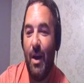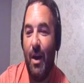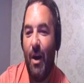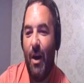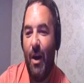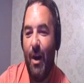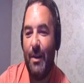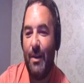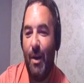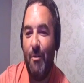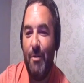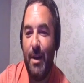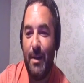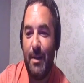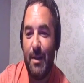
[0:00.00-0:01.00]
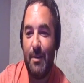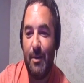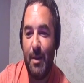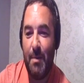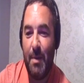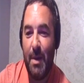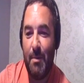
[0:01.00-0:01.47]
I don't really
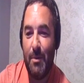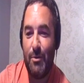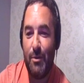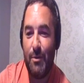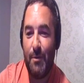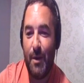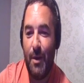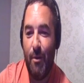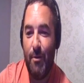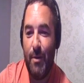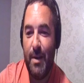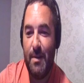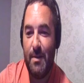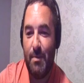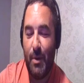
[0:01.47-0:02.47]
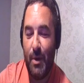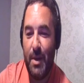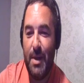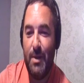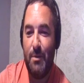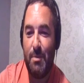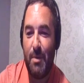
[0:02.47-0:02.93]
dislike people just for no reason, but
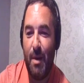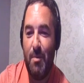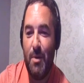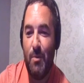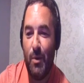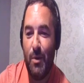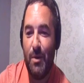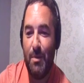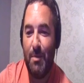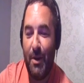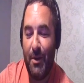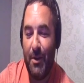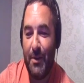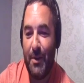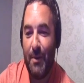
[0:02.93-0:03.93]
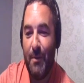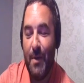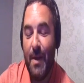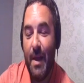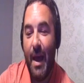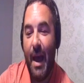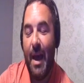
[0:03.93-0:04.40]
he's probably one of them that I do.
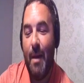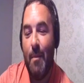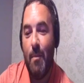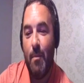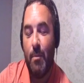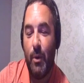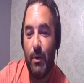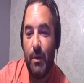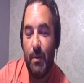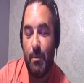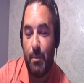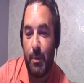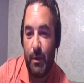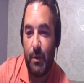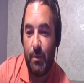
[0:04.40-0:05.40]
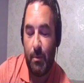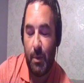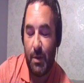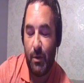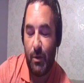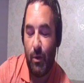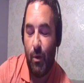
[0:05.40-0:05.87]
But
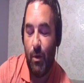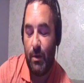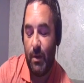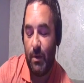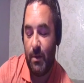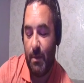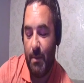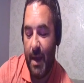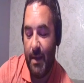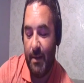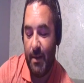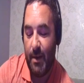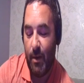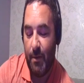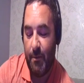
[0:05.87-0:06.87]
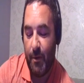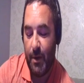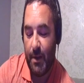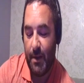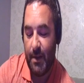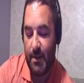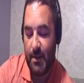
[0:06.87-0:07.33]
the main thing I
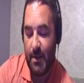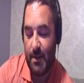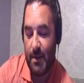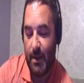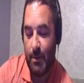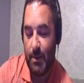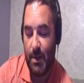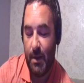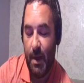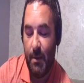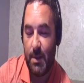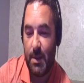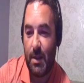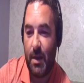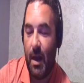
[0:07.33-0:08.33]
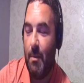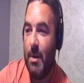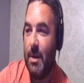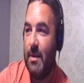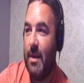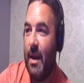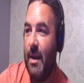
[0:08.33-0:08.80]
find on this is, and it was a
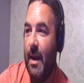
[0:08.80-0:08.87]
comment that